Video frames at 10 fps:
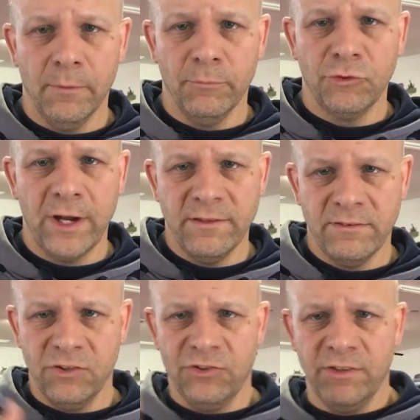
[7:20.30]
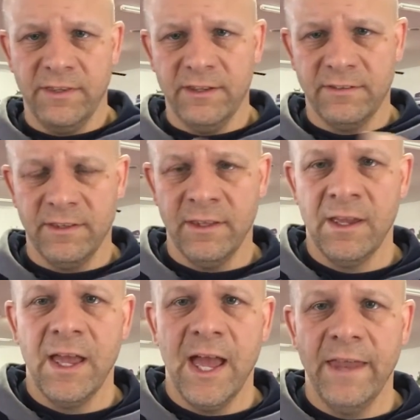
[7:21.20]
transition to this,
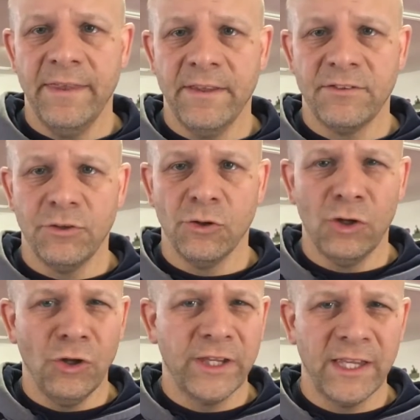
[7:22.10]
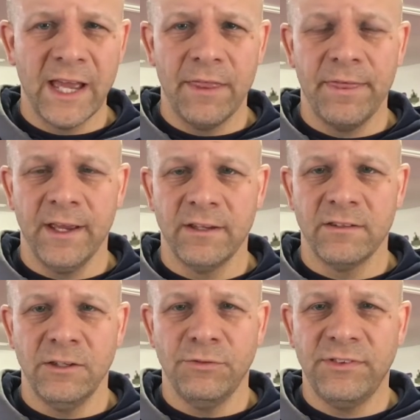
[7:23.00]
and so you're looking at things
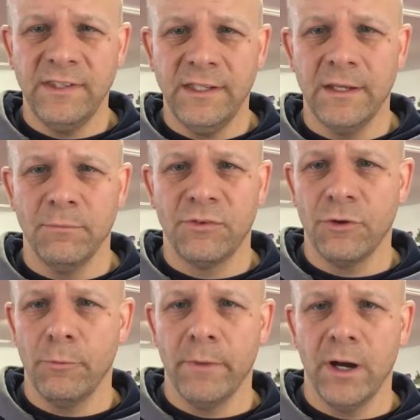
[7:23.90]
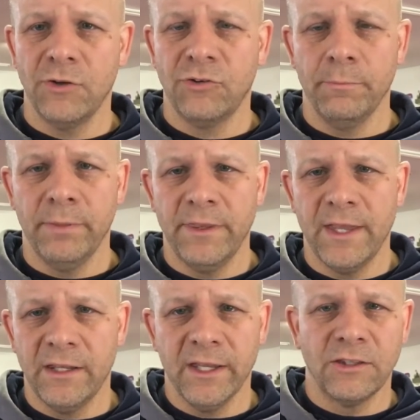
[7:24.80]
and you've seen them so much, but
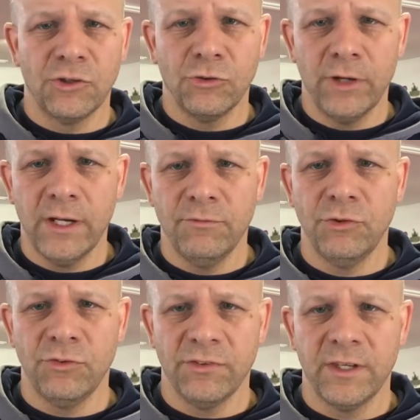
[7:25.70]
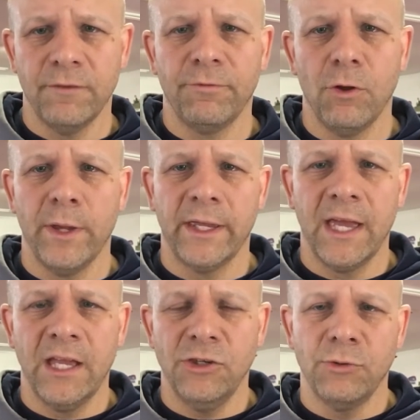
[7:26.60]
then like the creative juices get flowing
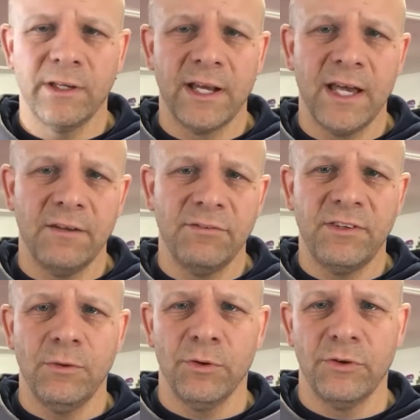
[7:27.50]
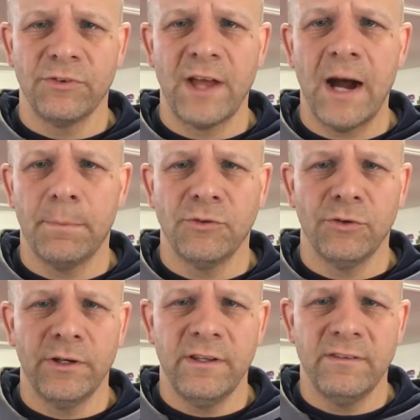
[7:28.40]
and you can kind of see where there's
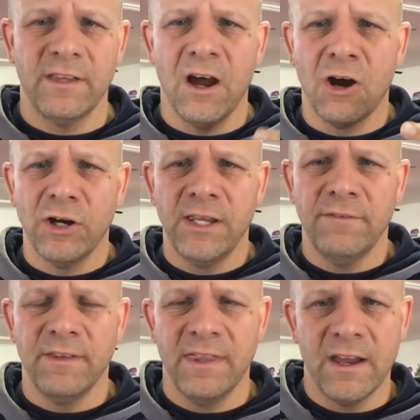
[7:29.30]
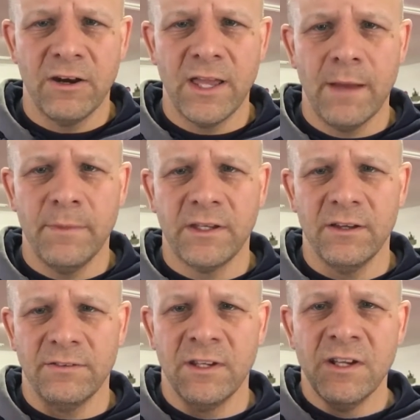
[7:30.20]
opportunities that aren't even there yet
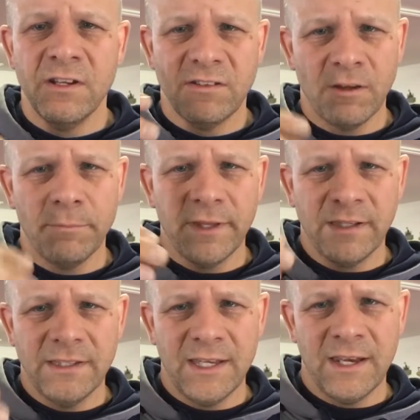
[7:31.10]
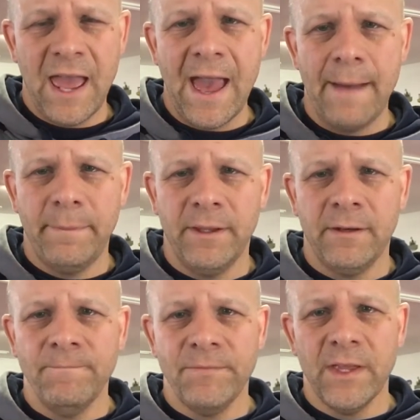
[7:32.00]
because something didn't happen,
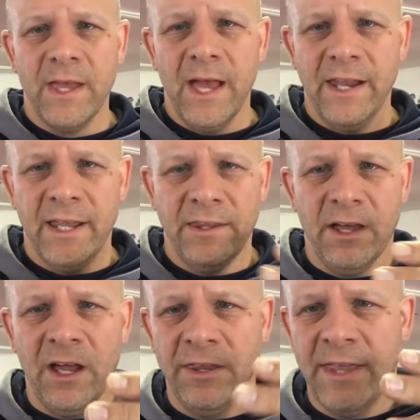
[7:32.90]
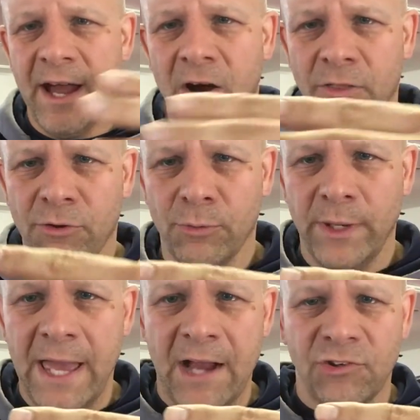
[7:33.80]
and then that other
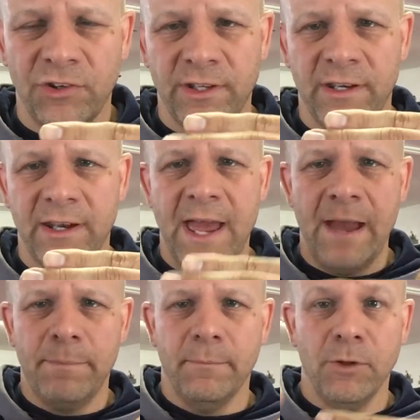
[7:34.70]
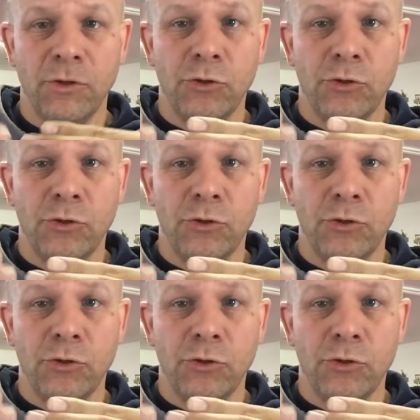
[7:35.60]
reaction didn't happen, but